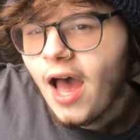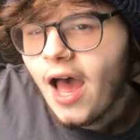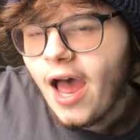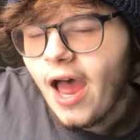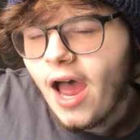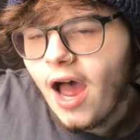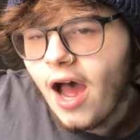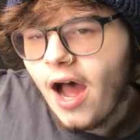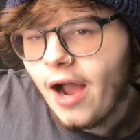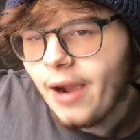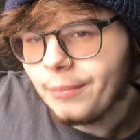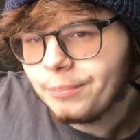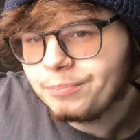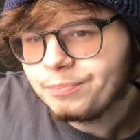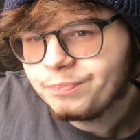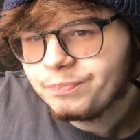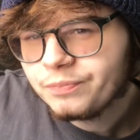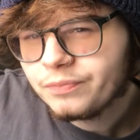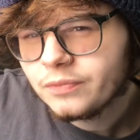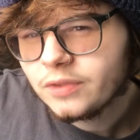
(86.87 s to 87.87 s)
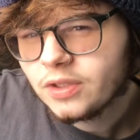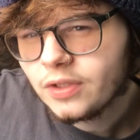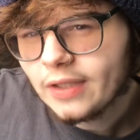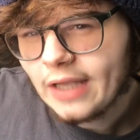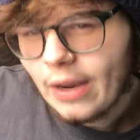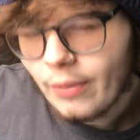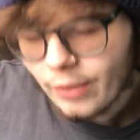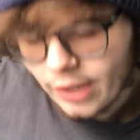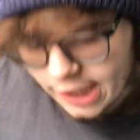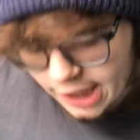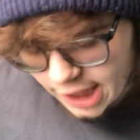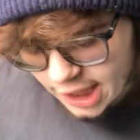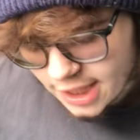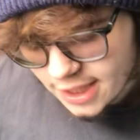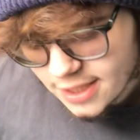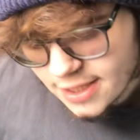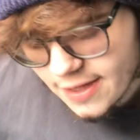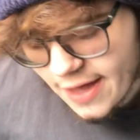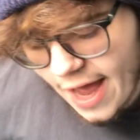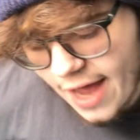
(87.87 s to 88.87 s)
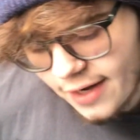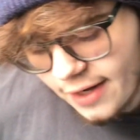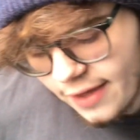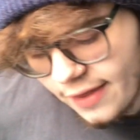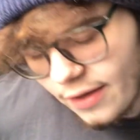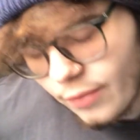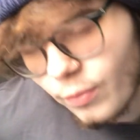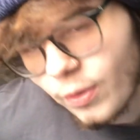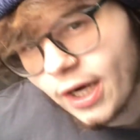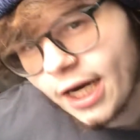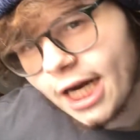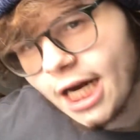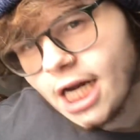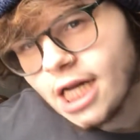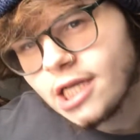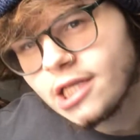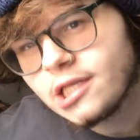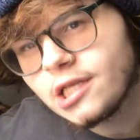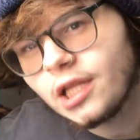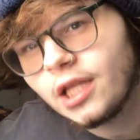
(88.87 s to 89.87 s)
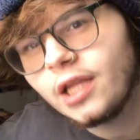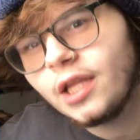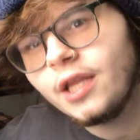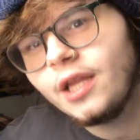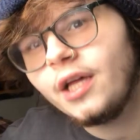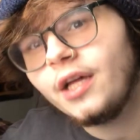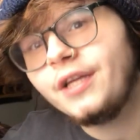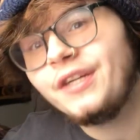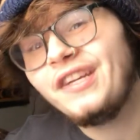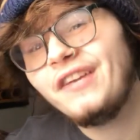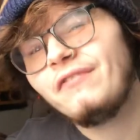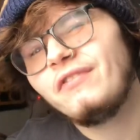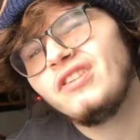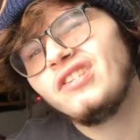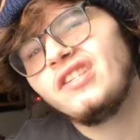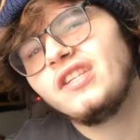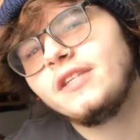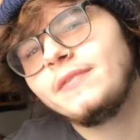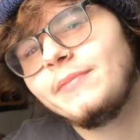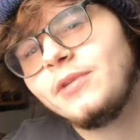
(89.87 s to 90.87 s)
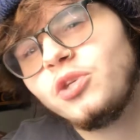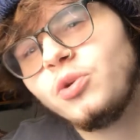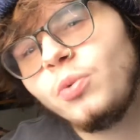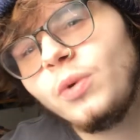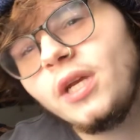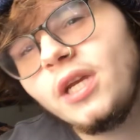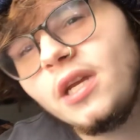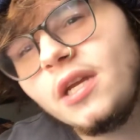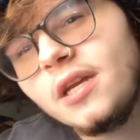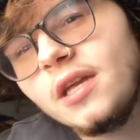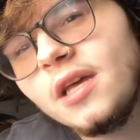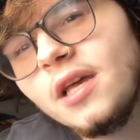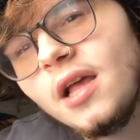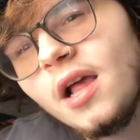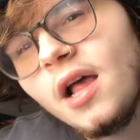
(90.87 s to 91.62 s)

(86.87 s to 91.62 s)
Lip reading: So yeah, we're going to get into that and then we're going to get into the differences between